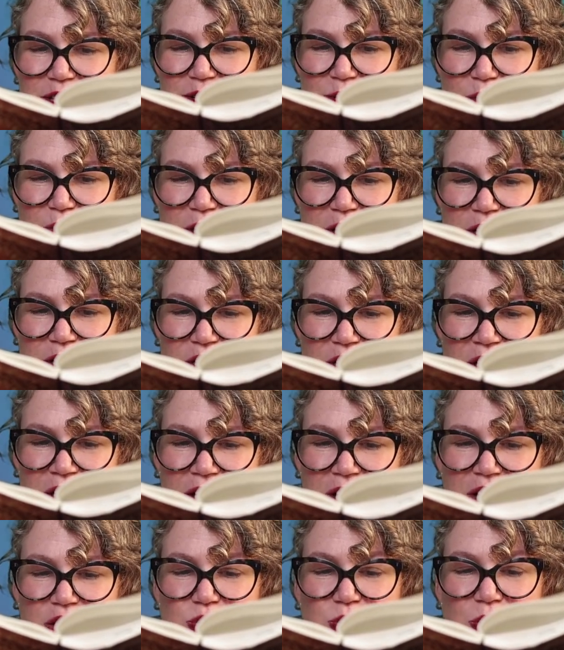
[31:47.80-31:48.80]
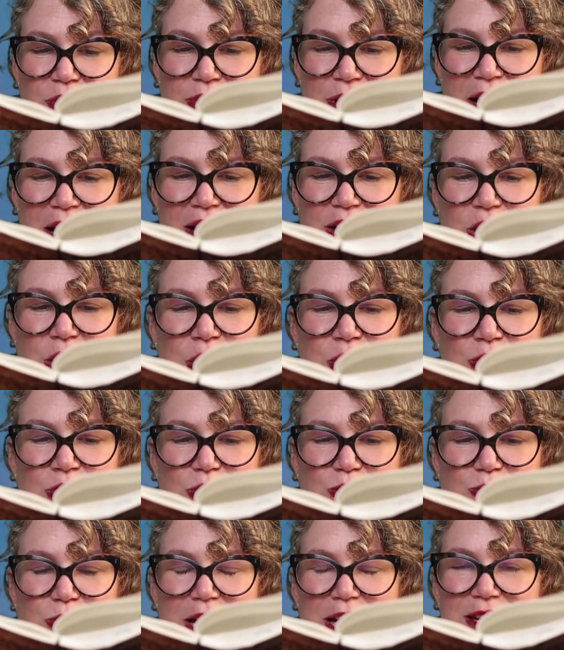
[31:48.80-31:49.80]
a blush, to have let loose
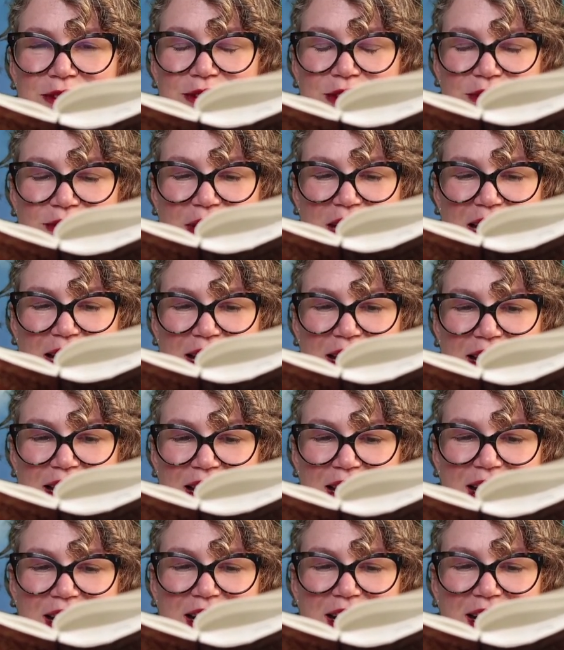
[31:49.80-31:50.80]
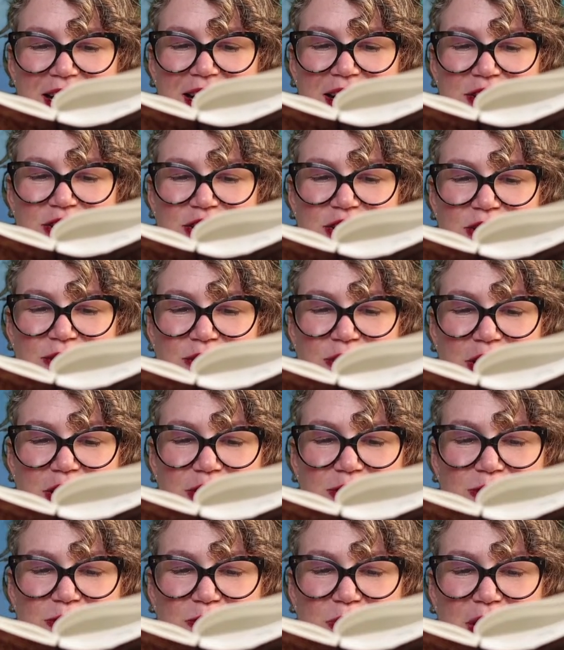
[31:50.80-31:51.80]
waves of hair, an inch of
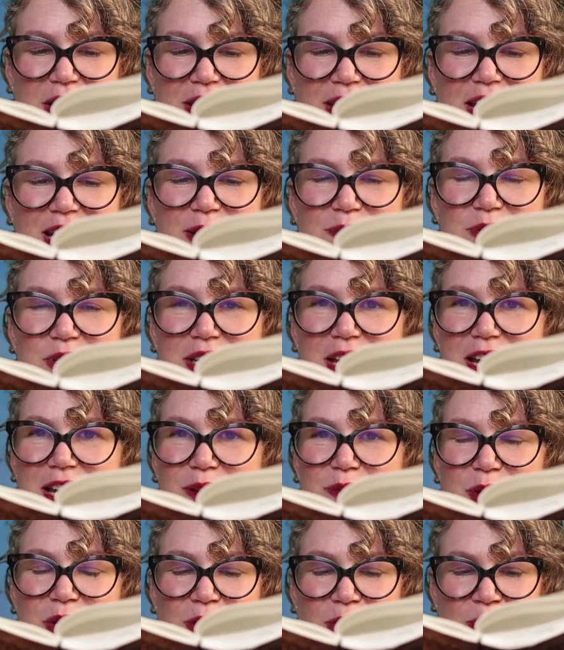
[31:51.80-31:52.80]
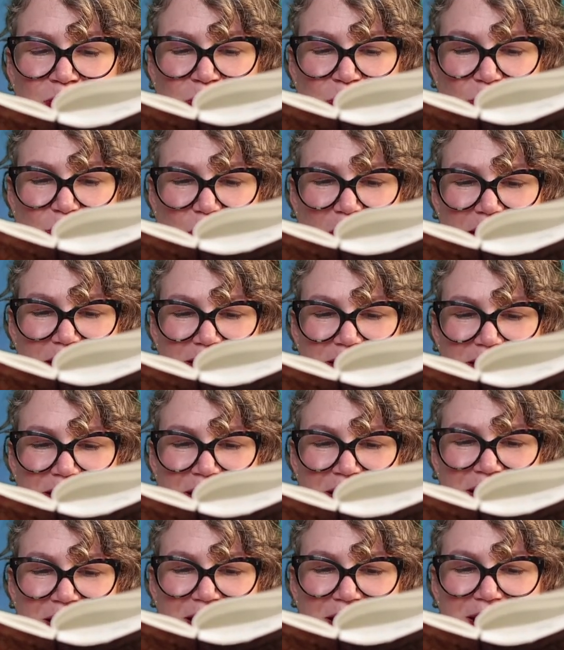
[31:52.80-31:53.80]
which would be a keepsake beyond price.
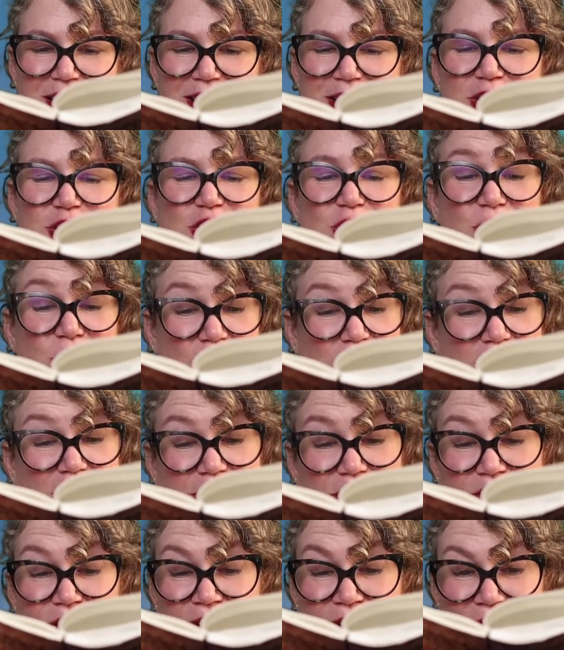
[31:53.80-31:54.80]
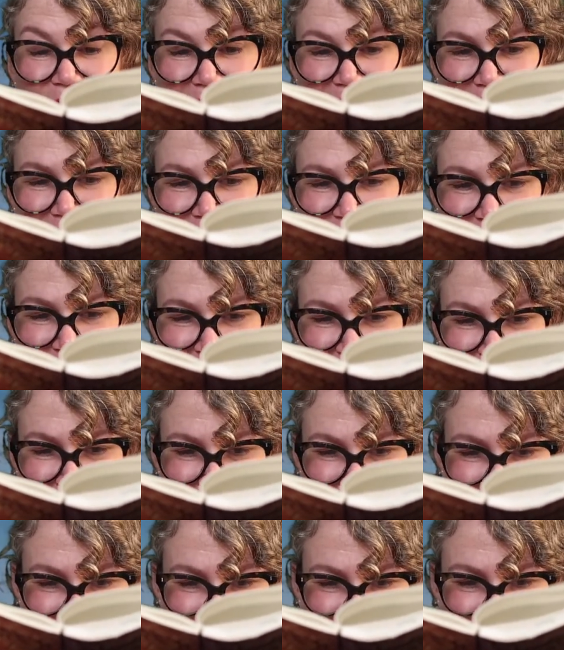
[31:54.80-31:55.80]
In short, I should have liked, I do
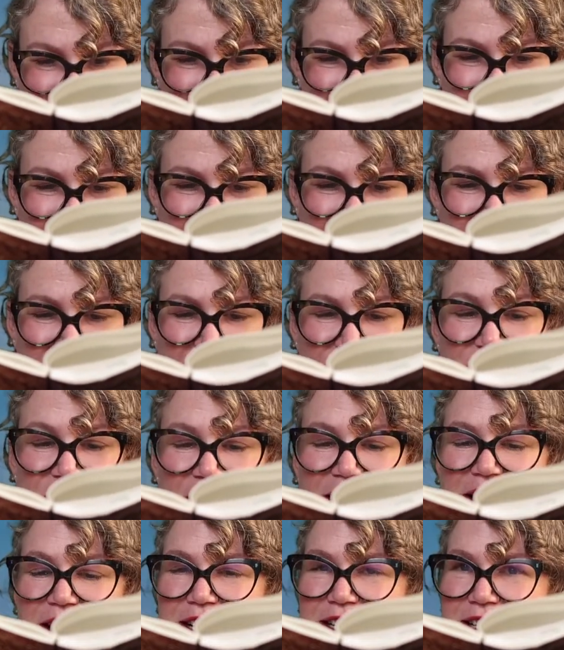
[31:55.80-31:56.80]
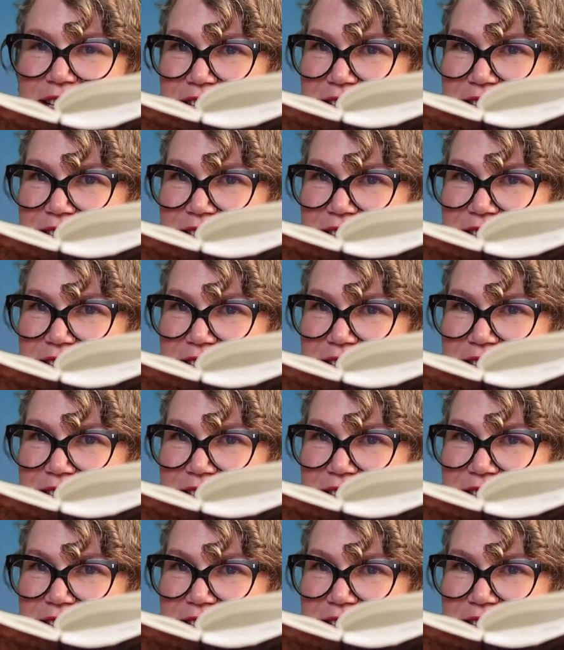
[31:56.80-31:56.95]
confess, to have had the lightest